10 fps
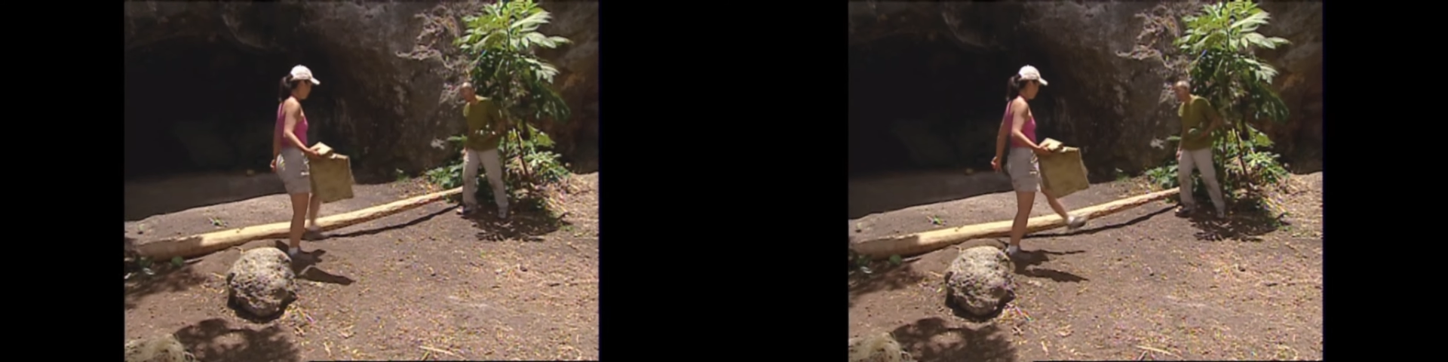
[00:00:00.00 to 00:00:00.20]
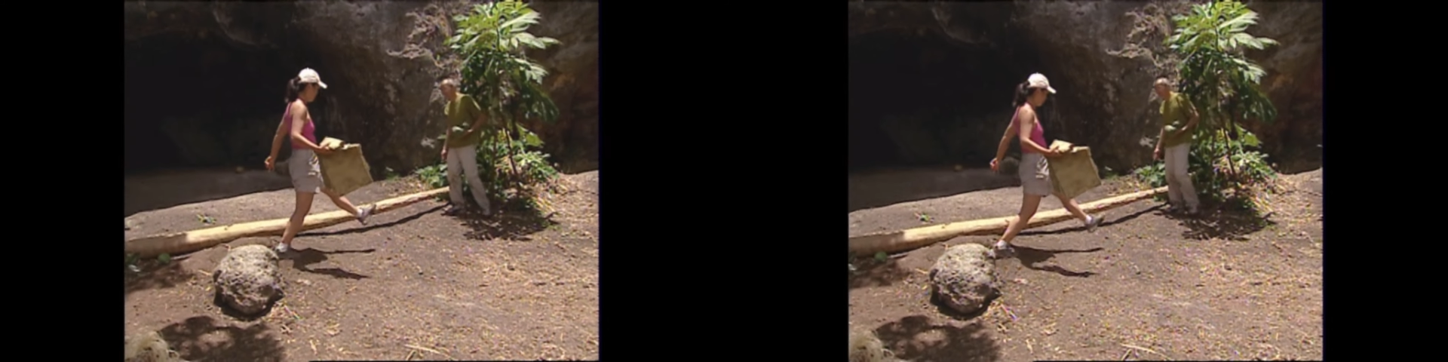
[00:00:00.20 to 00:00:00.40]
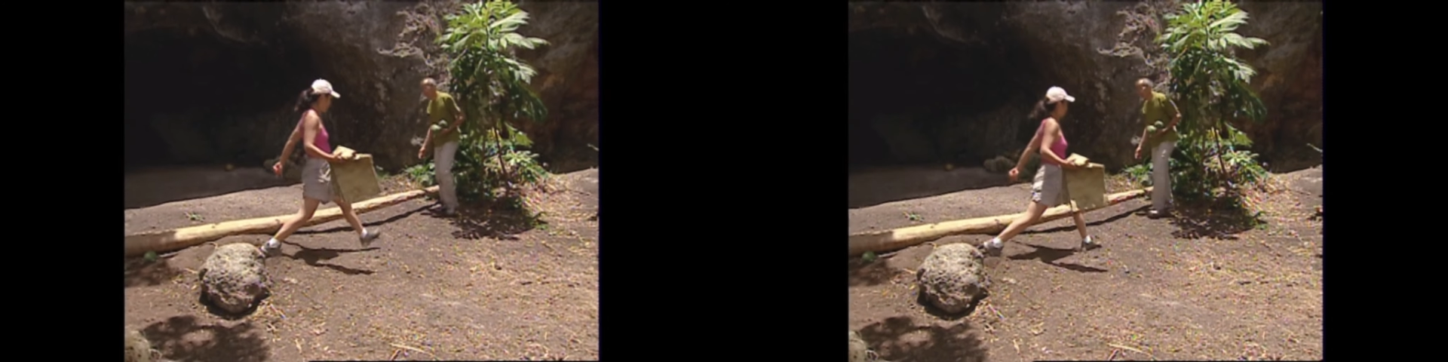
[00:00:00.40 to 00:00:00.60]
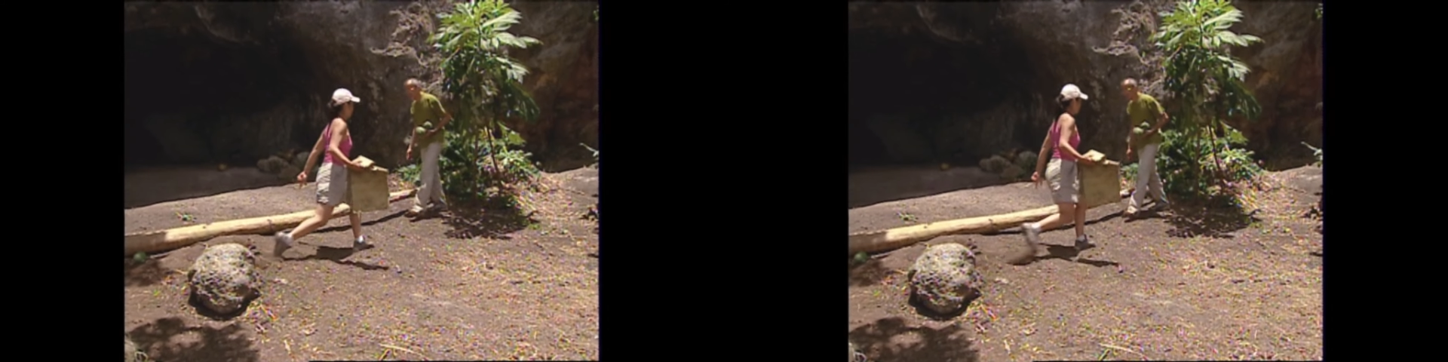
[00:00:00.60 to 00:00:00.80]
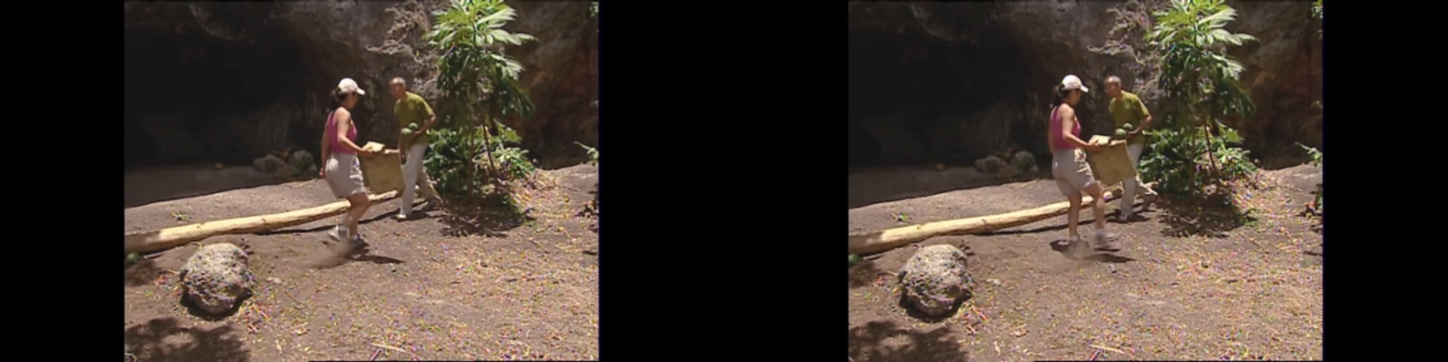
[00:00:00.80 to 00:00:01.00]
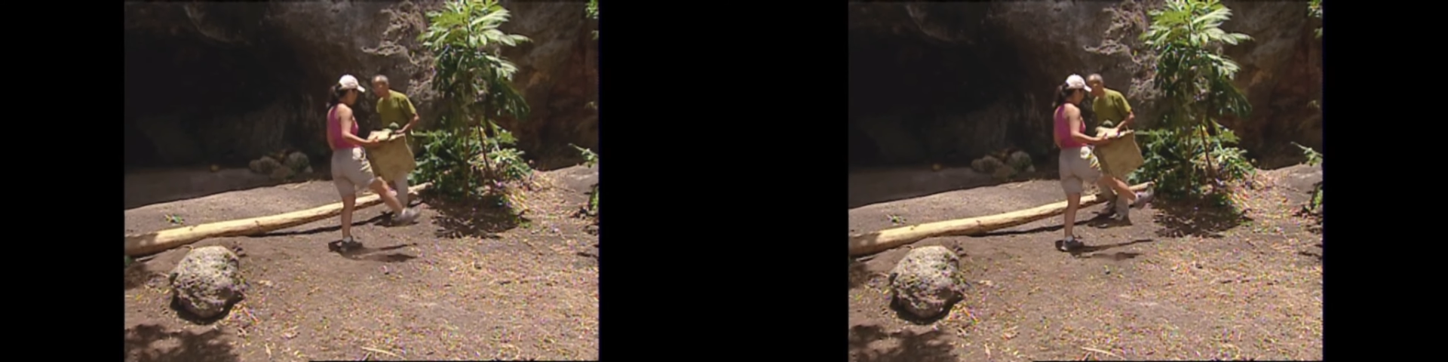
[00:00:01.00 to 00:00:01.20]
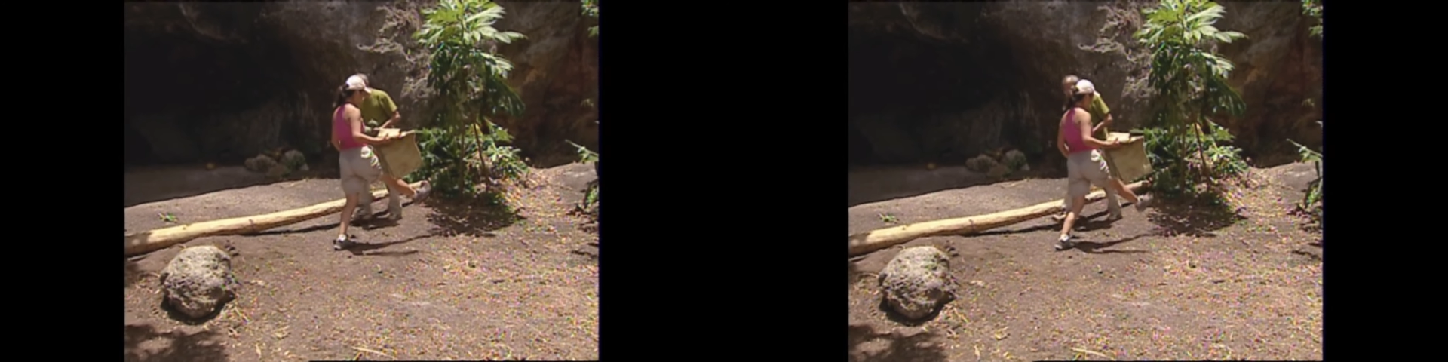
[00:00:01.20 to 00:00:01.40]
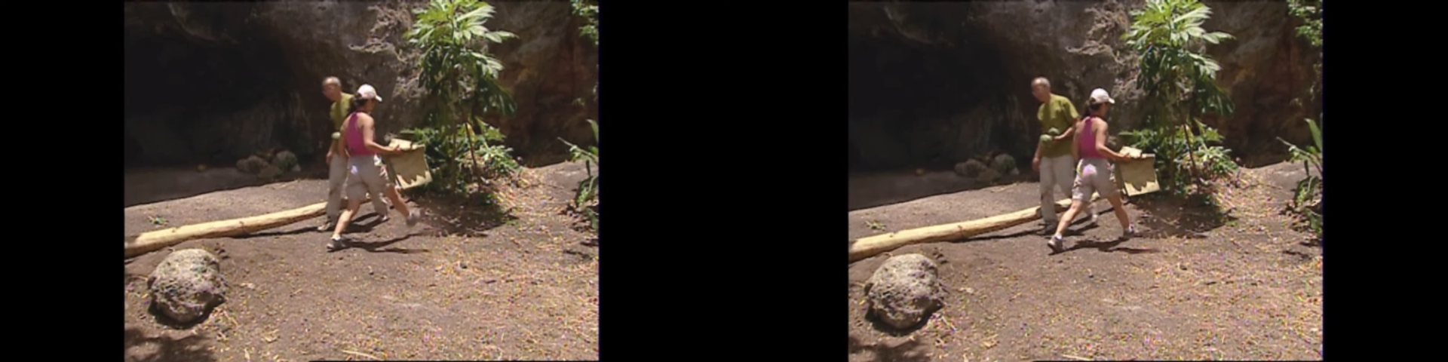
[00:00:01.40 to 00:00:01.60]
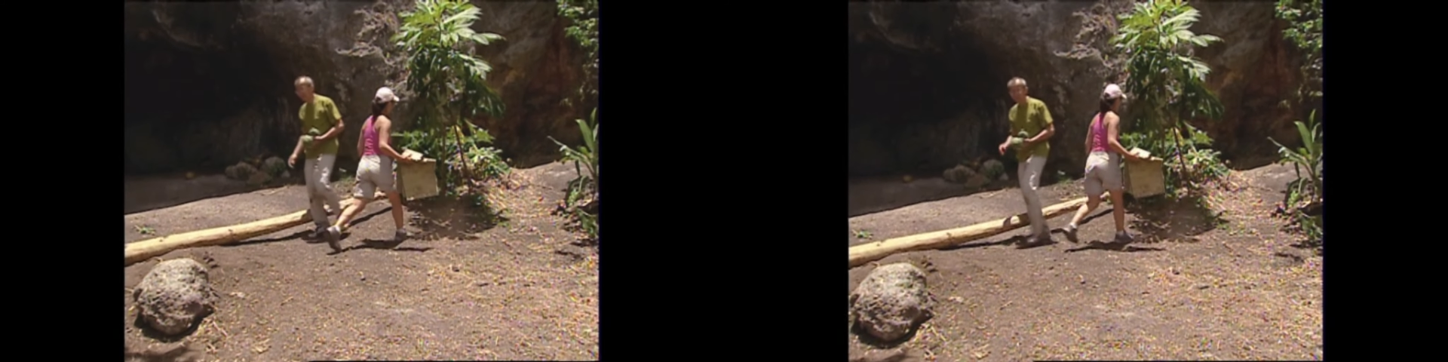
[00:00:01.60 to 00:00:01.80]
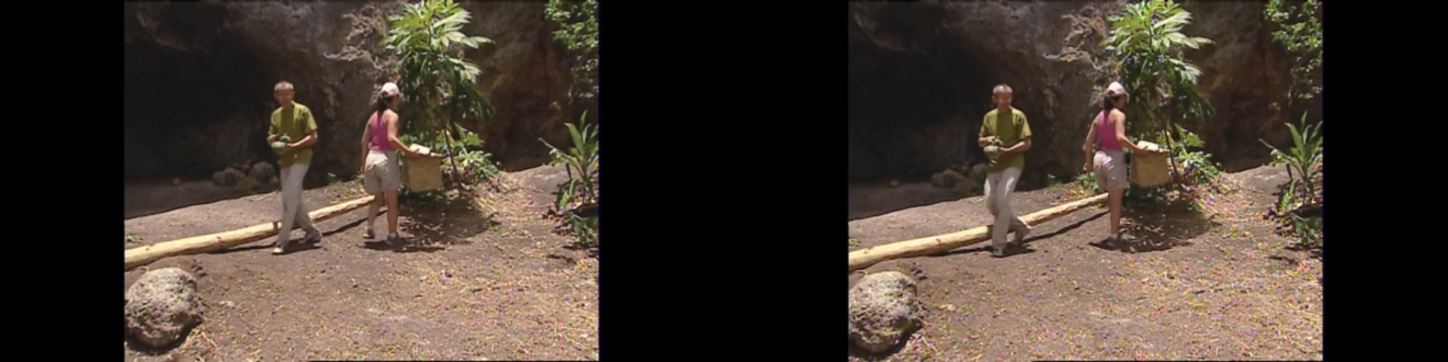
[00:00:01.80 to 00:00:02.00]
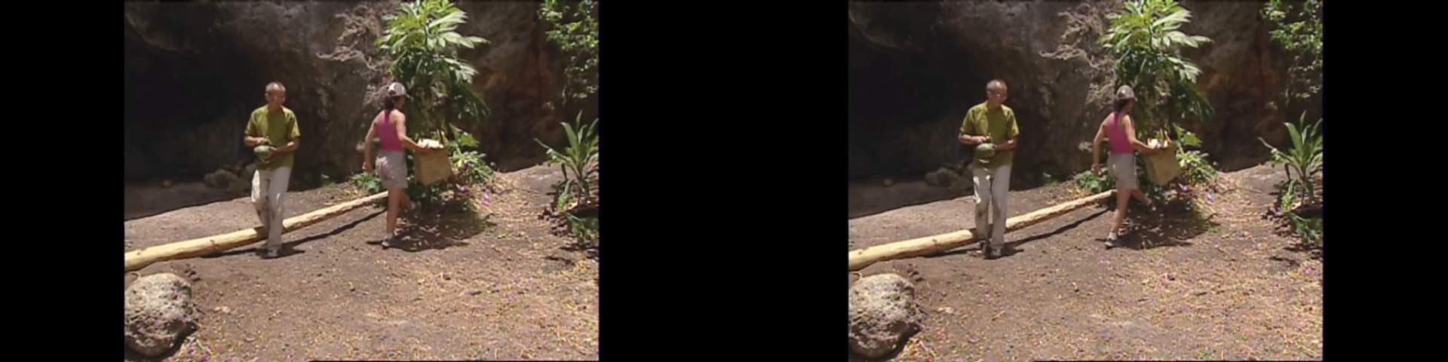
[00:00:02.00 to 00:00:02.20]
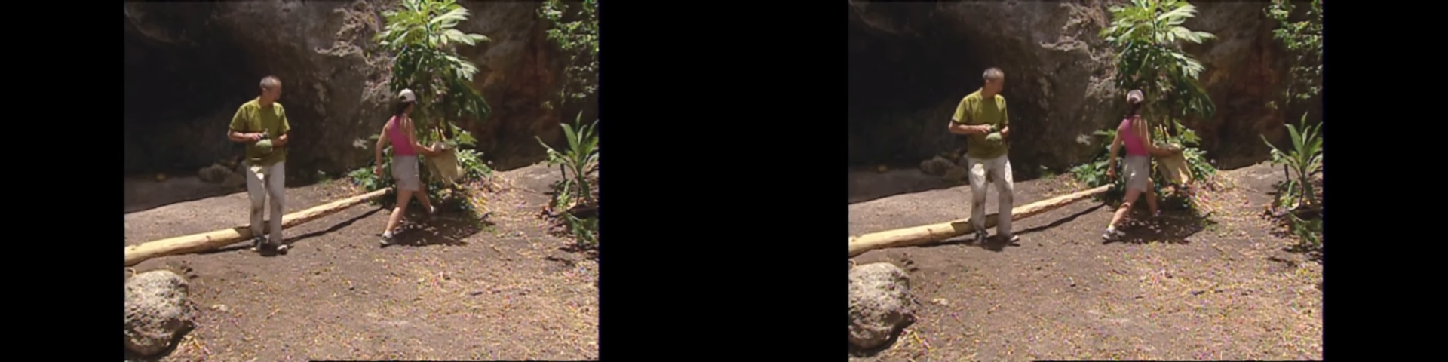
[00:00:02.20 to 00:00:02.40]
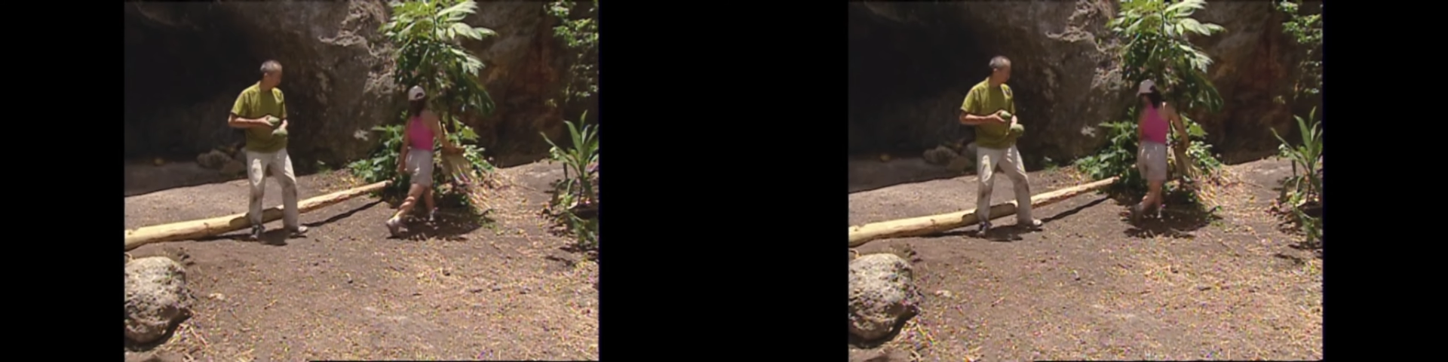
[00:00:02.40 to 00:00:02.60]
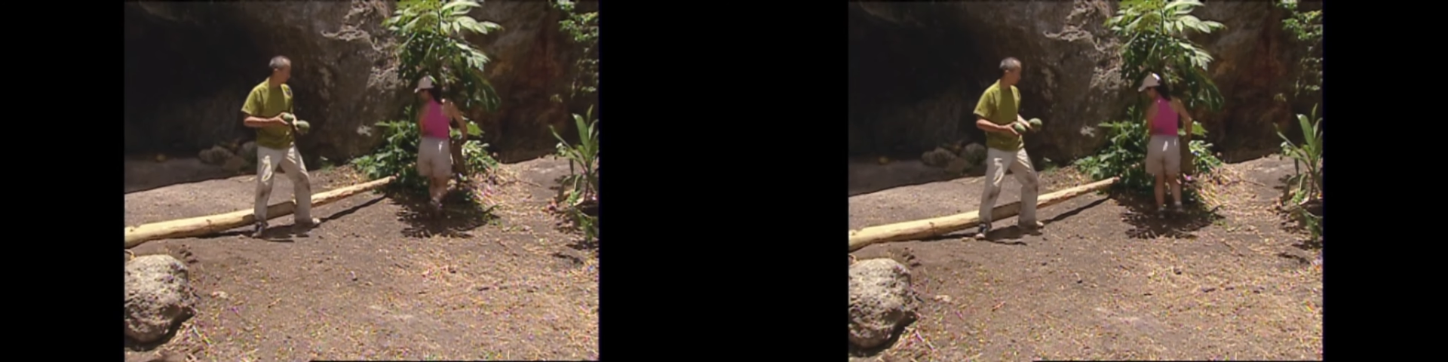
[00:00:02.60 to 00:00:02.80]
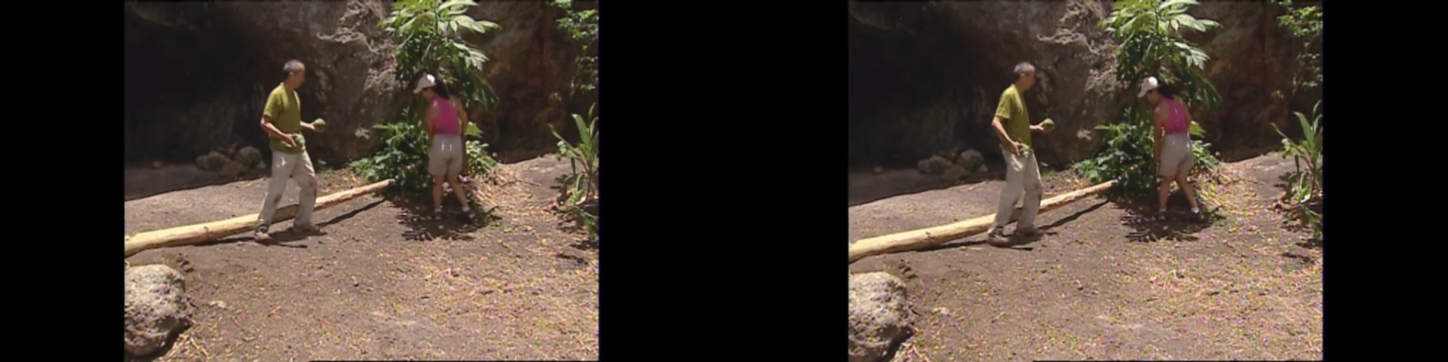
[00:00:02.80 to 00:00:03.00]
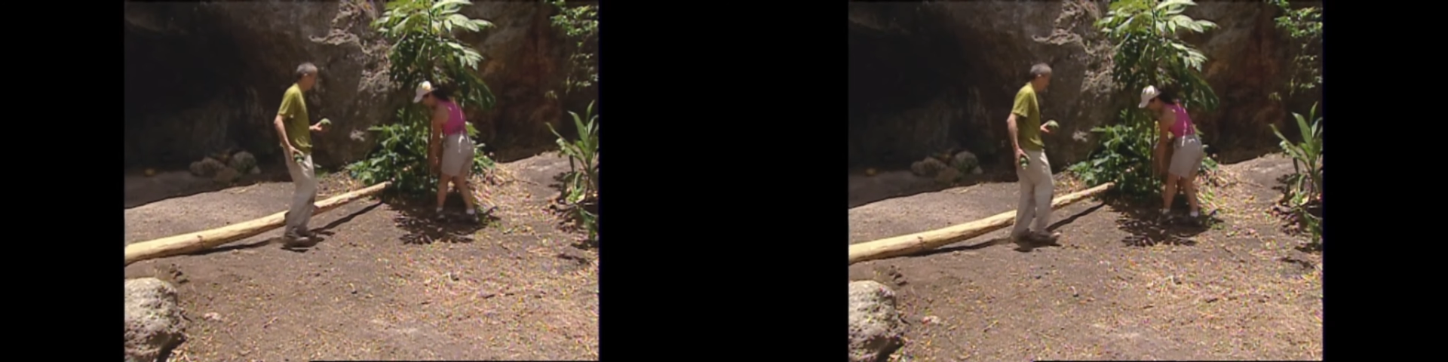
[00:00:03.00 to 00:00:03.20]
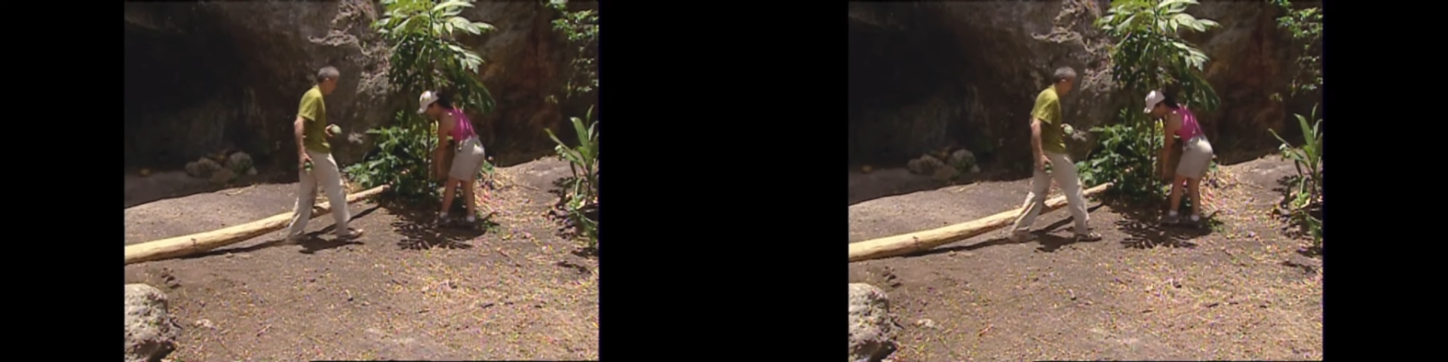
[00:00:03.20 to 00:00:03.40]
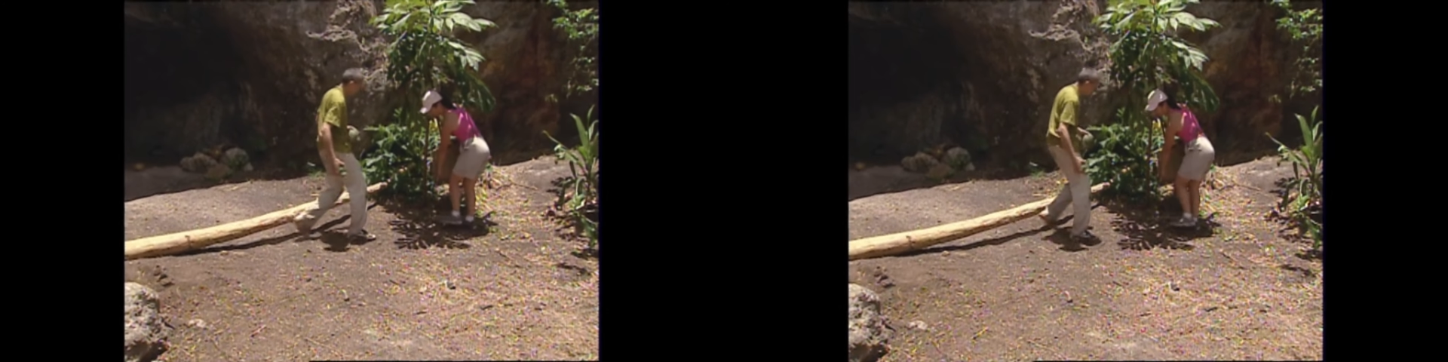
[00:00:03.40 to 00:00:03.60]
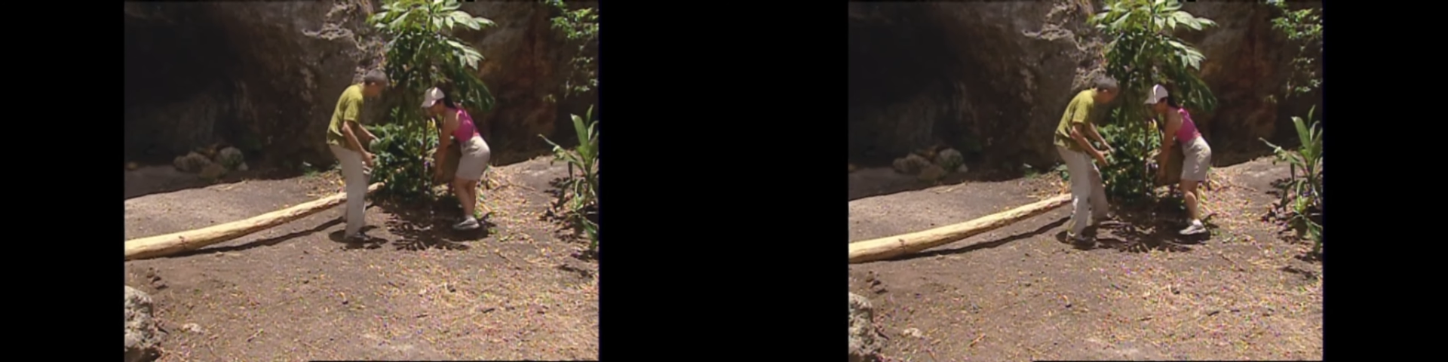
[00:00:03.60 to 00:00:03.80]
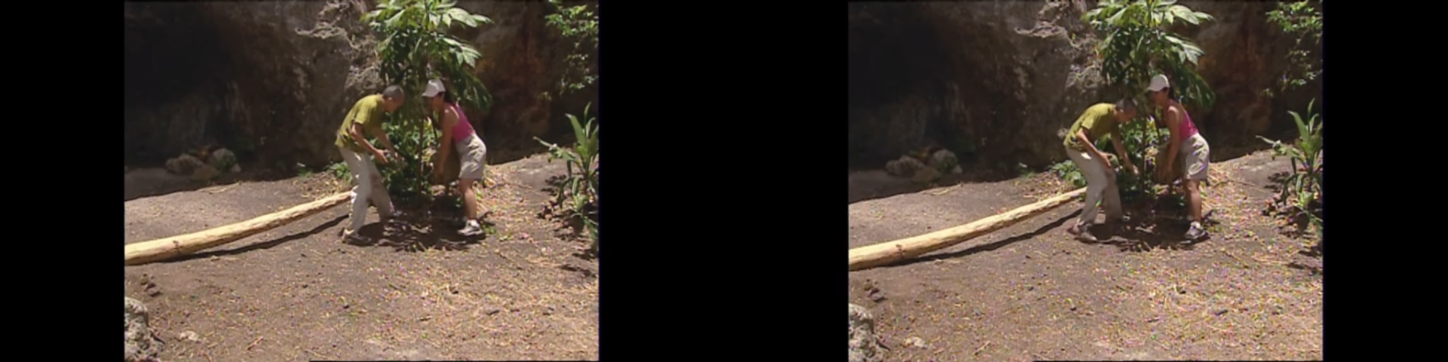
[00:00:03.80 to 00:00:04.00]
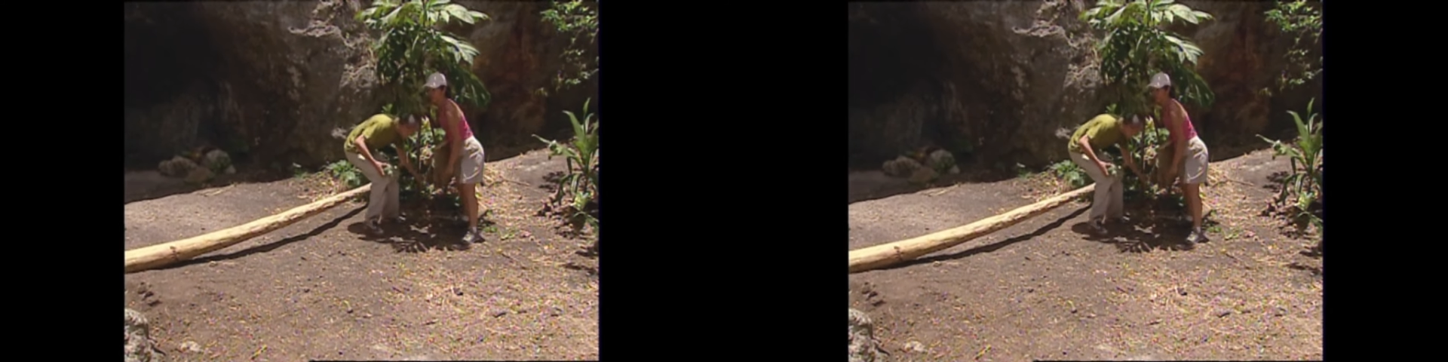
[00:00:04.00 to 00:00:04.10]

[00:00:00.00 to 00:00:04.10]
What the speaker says: [unreadable: no face in view]